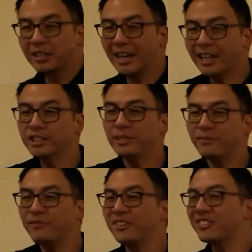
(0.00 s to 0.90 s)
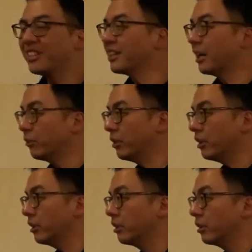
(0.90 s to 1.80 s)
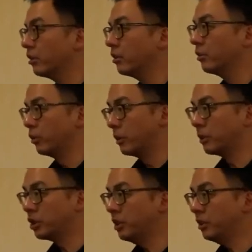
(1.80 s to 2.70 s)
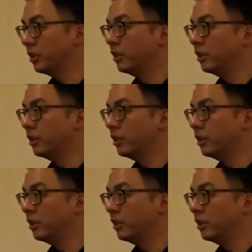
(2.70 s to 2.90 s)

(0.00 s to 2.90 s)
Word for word: they actually physically count it with a machine,